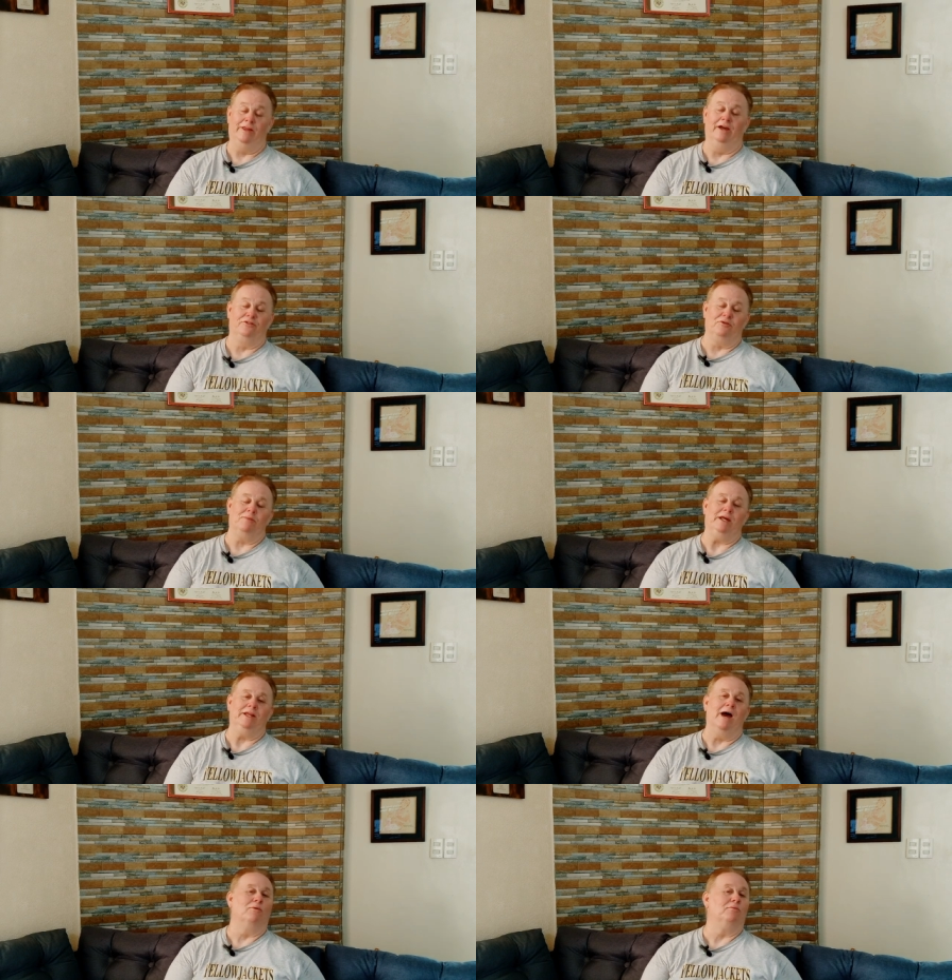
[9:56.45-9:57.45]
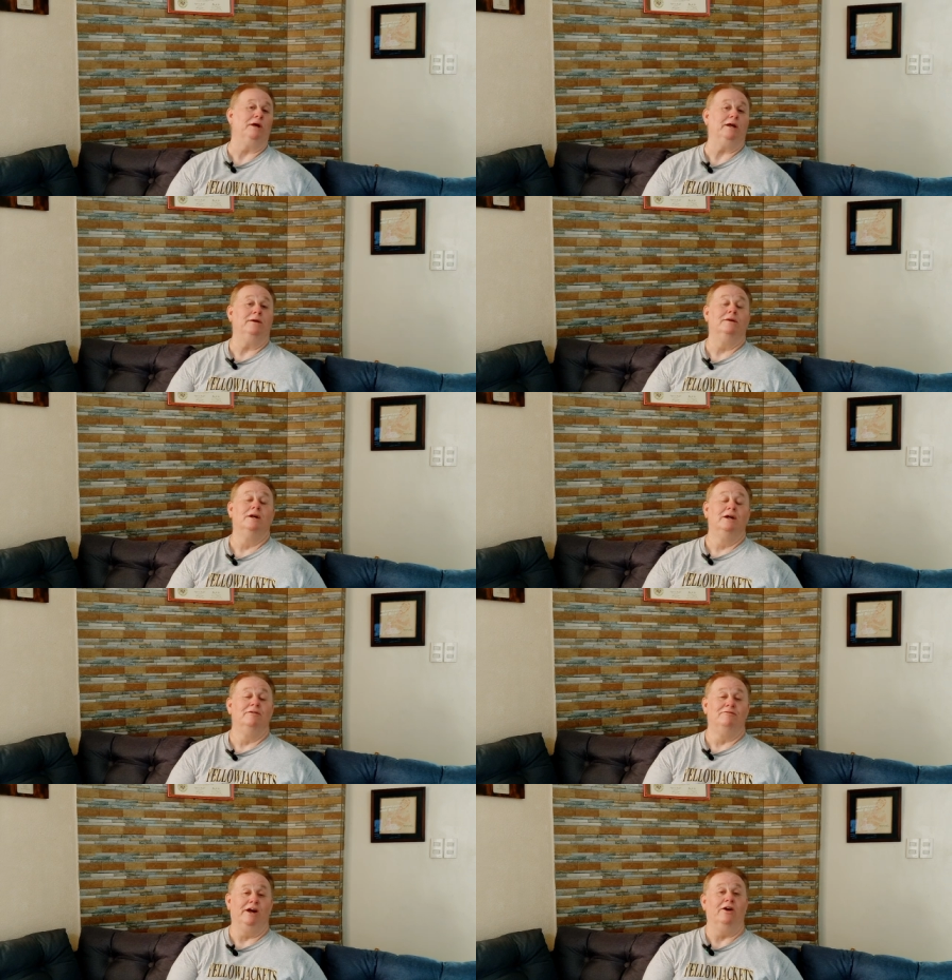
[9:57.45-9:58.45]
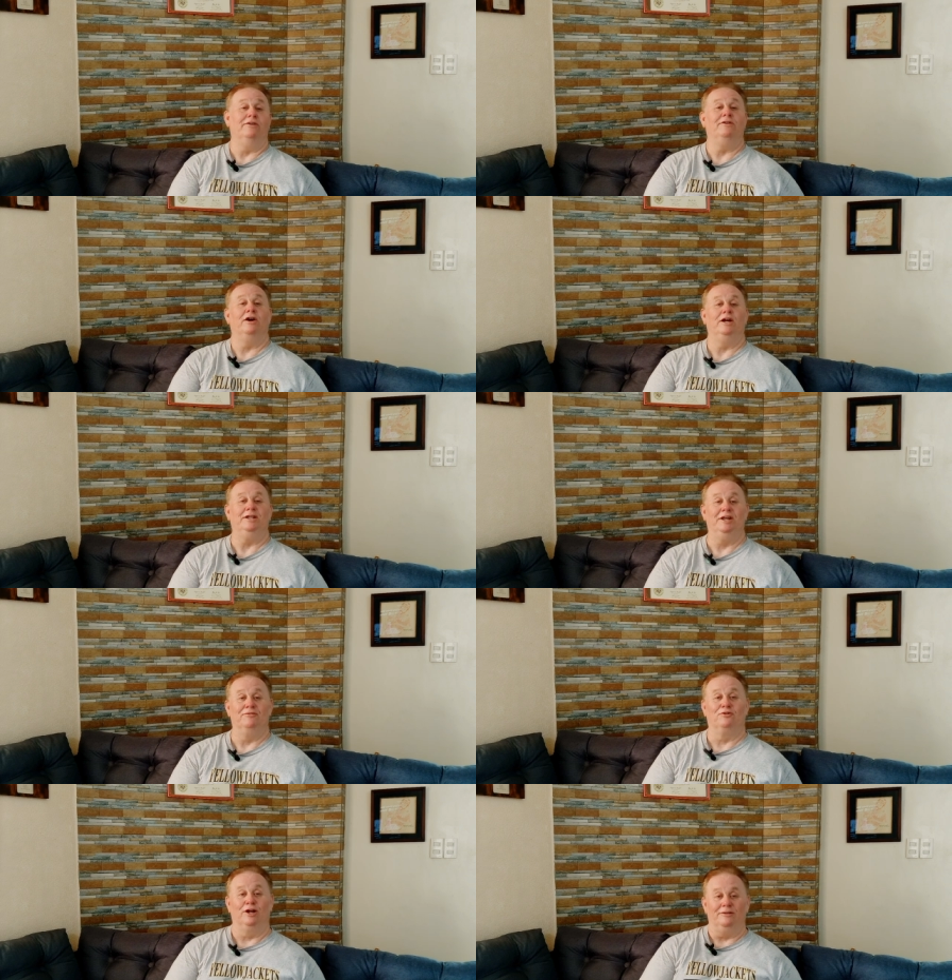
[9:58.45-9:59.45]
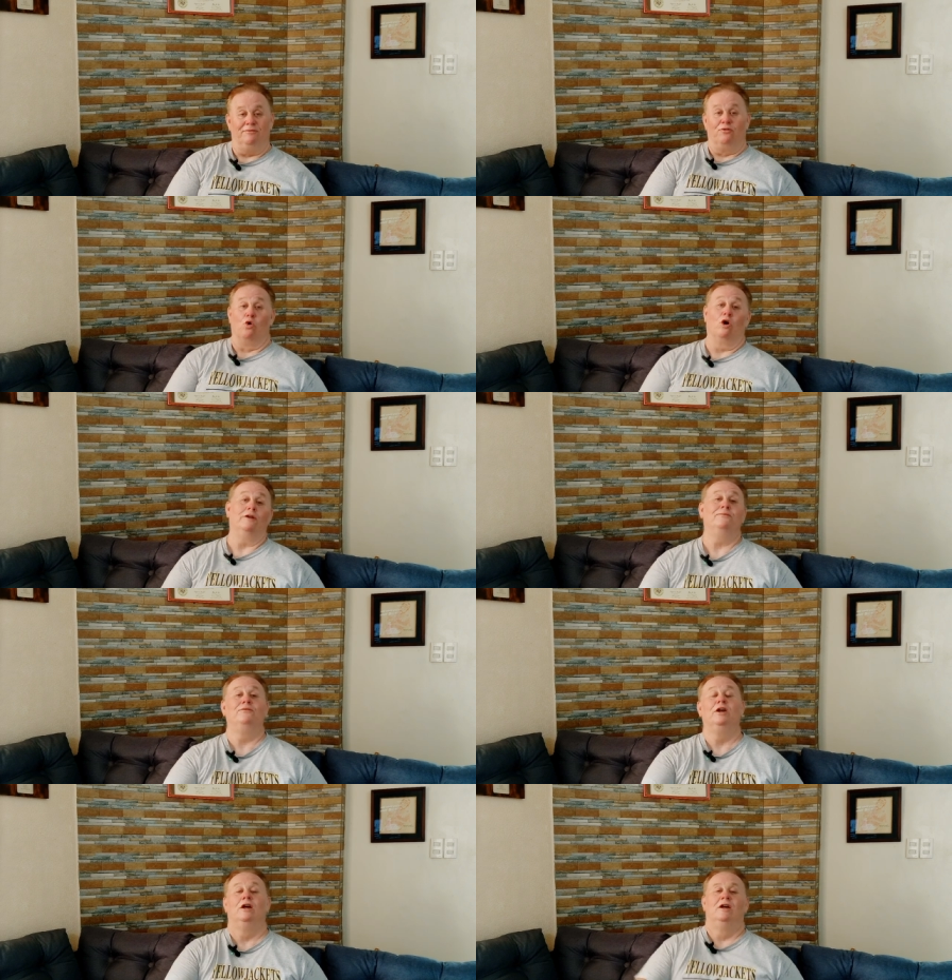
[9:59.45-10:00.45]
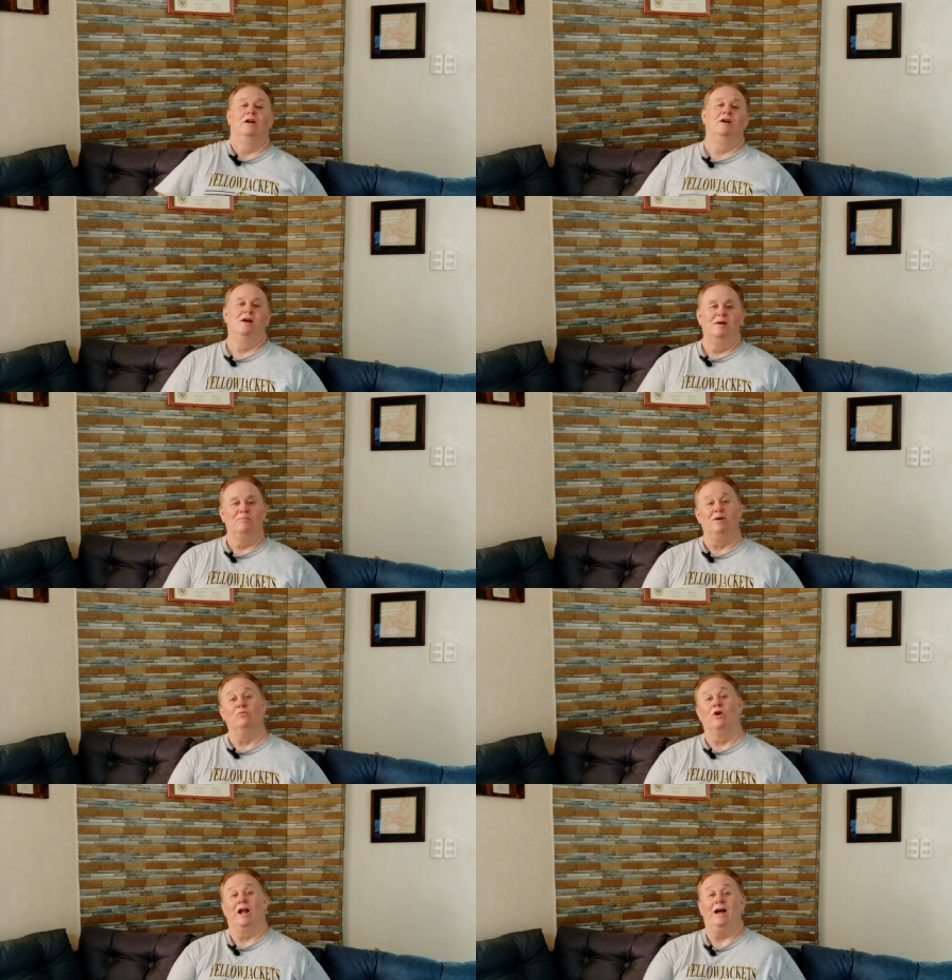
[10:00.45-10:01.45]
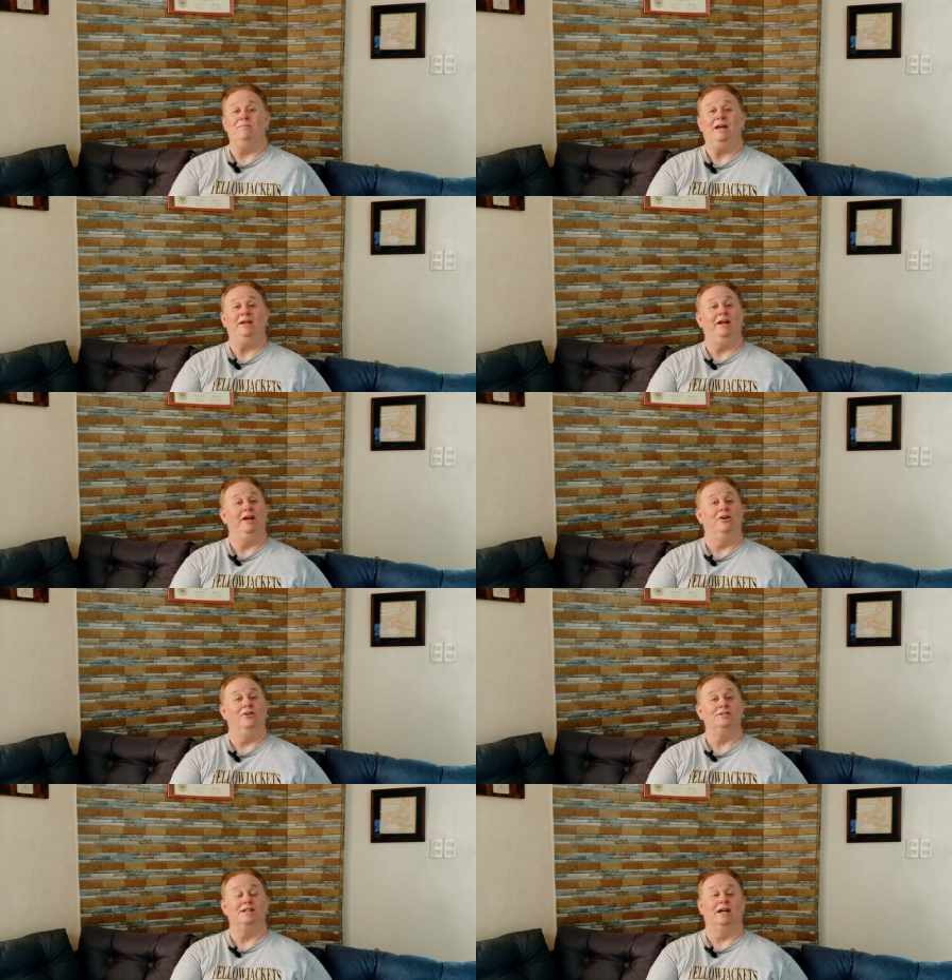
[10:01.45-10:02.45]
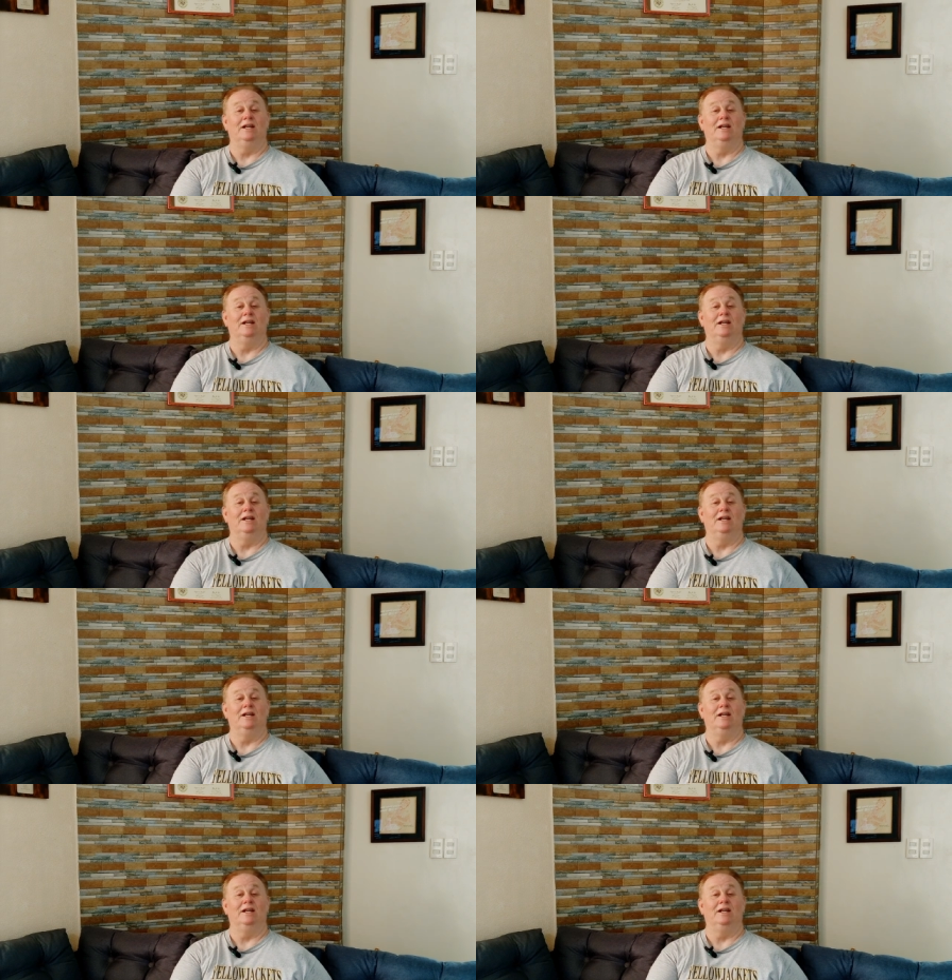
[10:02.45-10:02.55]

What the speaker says: That, to me, that would be very, very different and foreign. But what I mean here is